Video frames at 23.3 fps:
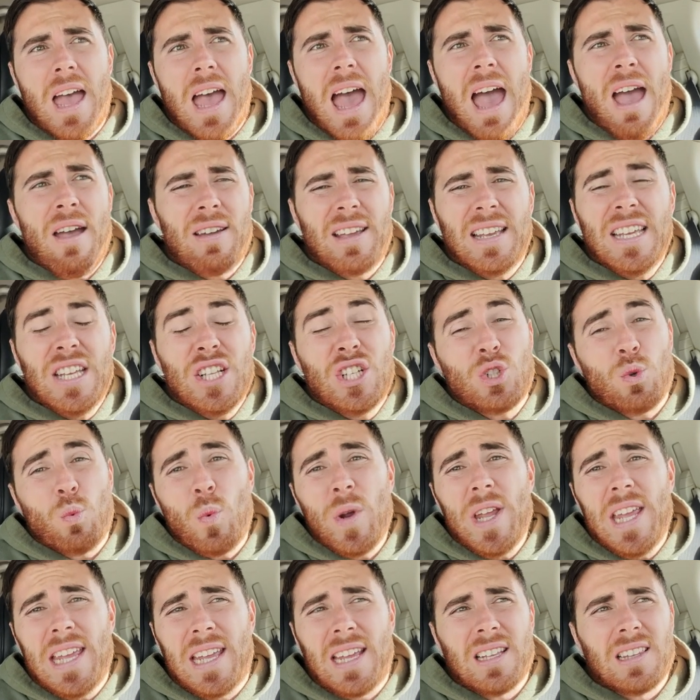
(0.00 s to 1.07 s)
at each
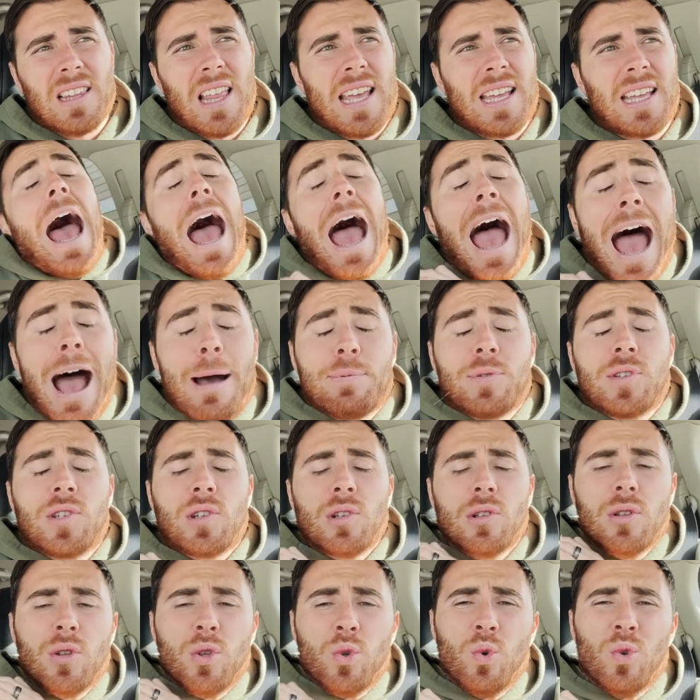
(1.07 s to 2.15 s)
week, like,
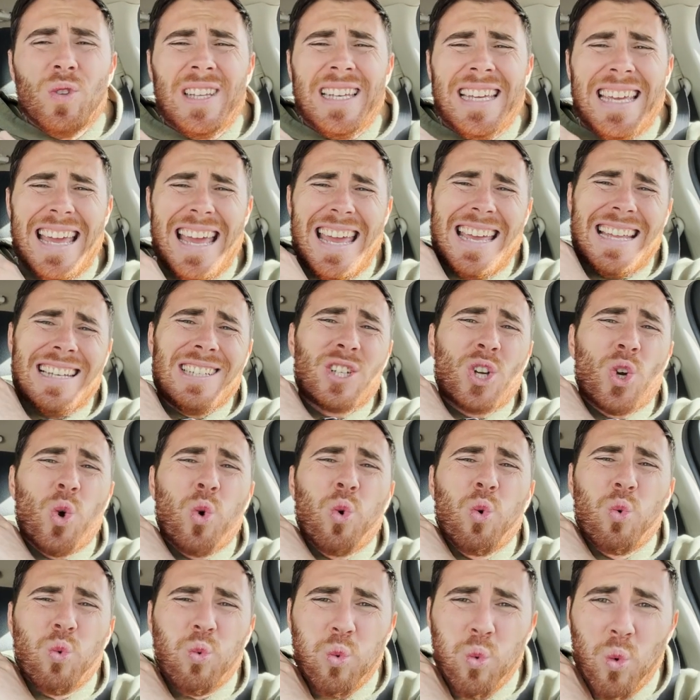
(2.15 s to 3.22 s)
absolutely
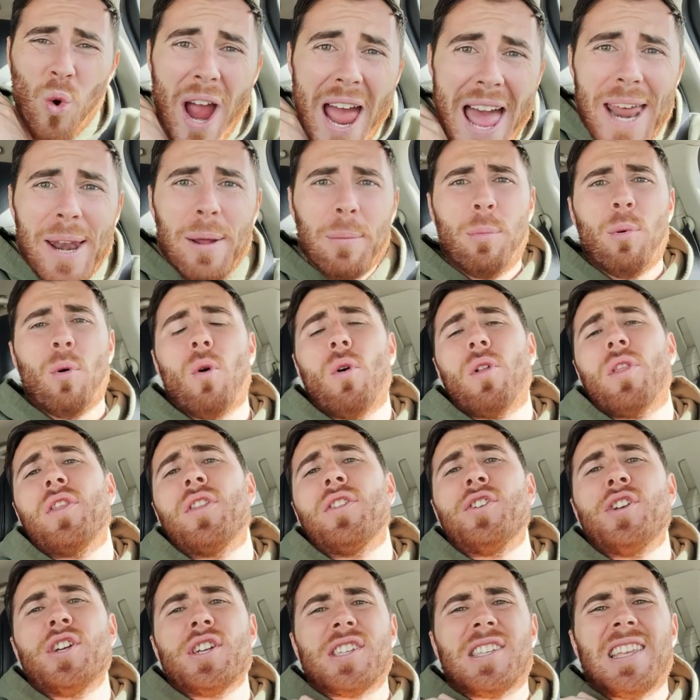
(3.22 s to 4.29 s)
incredible.
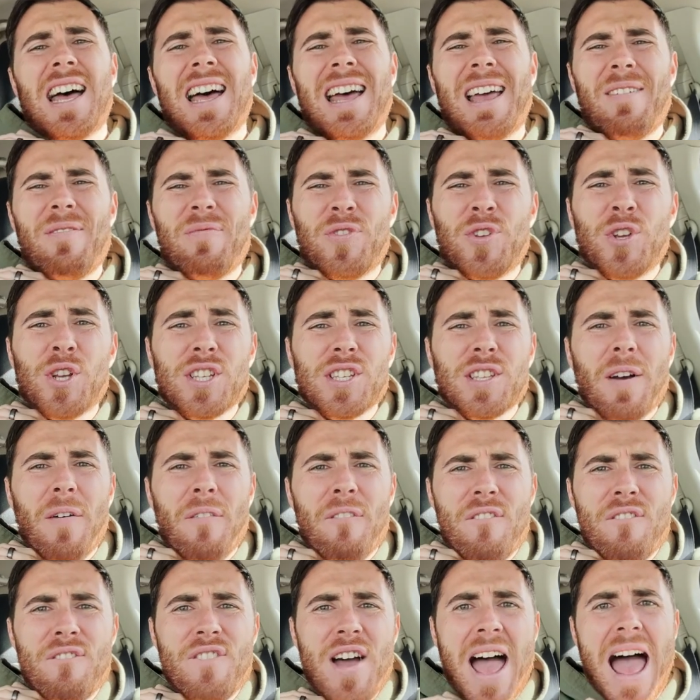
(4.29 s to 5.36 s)
Just the, just the
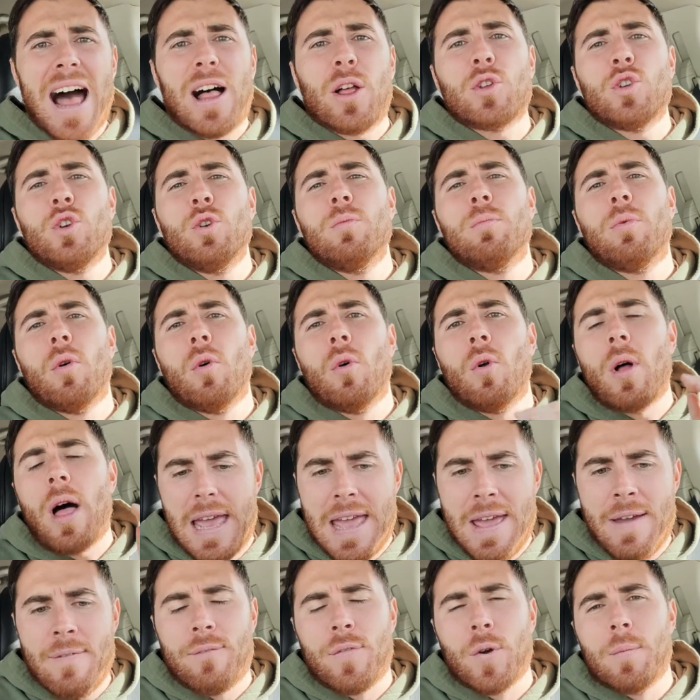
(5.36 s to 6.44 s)
valuable
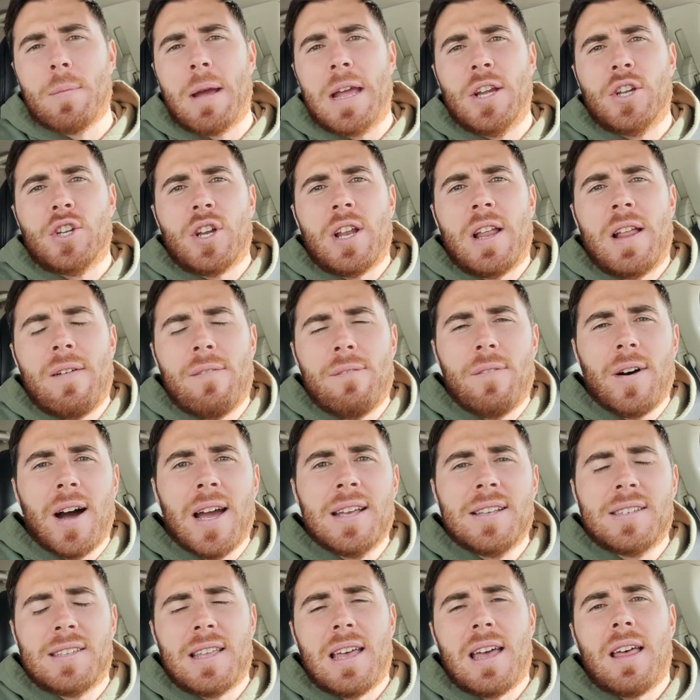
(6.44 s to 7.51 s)
information and
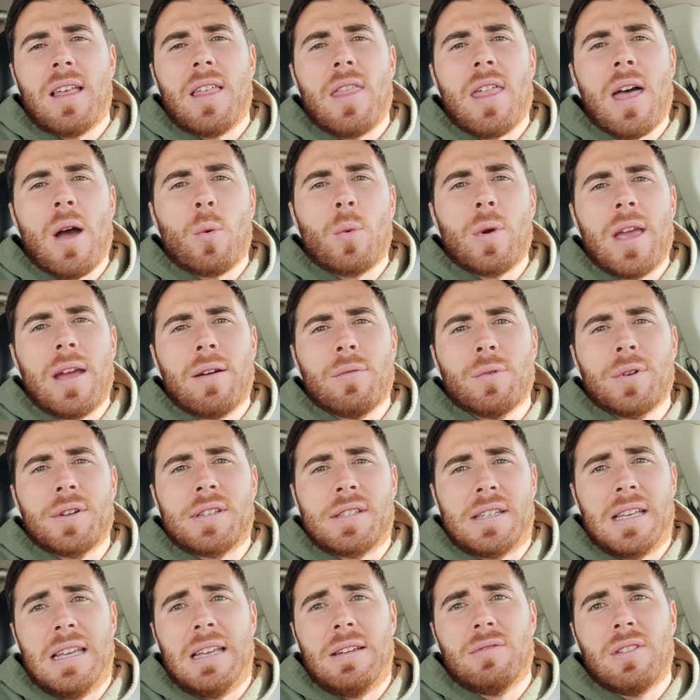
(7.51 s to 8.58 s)
advice that that we have
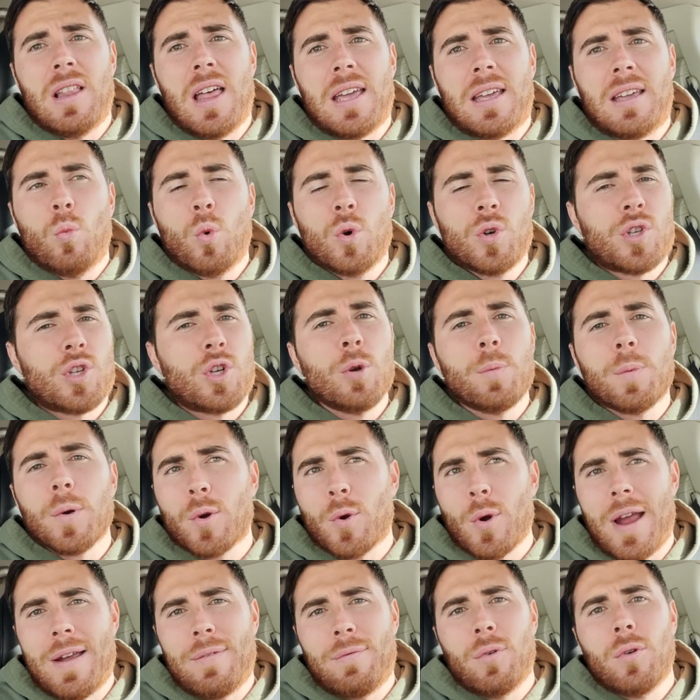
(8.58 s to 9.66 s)
received. Like, we're super
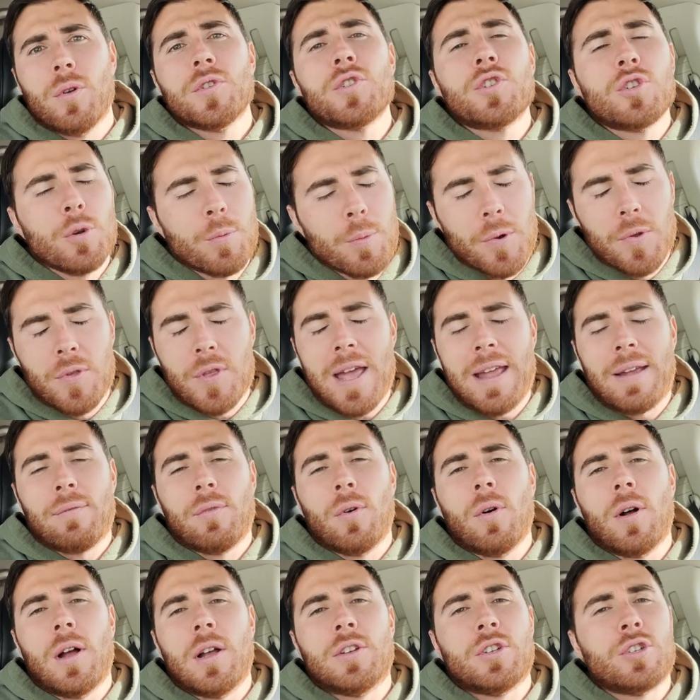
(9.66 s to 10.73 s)
grateful, super
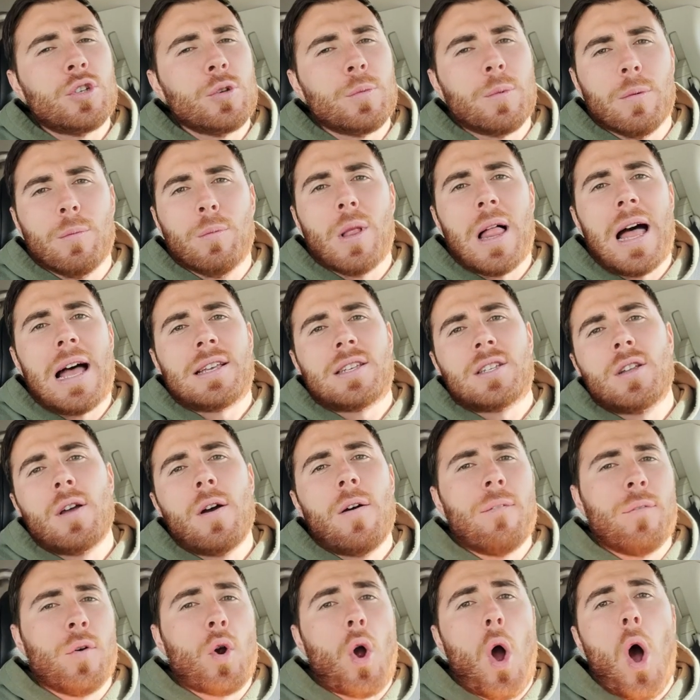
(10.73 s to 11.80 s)
thankful, and super blessed
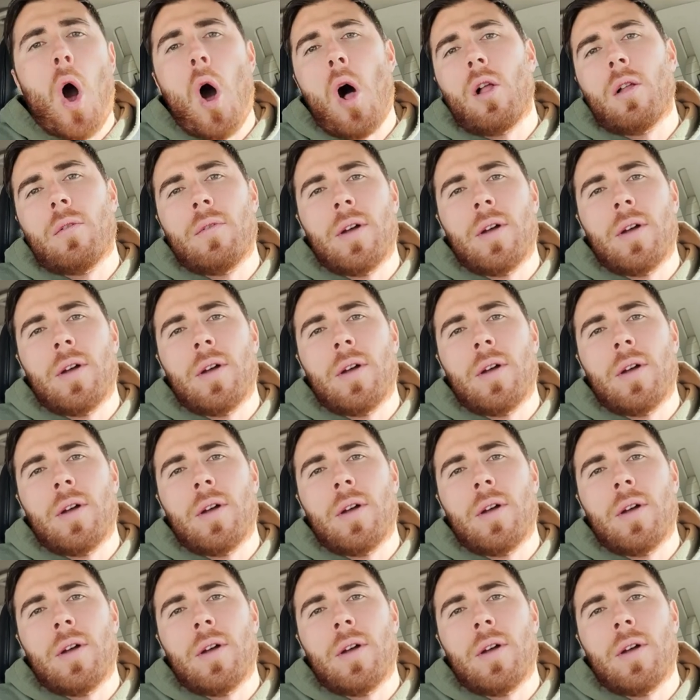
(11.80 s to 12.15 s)
for all of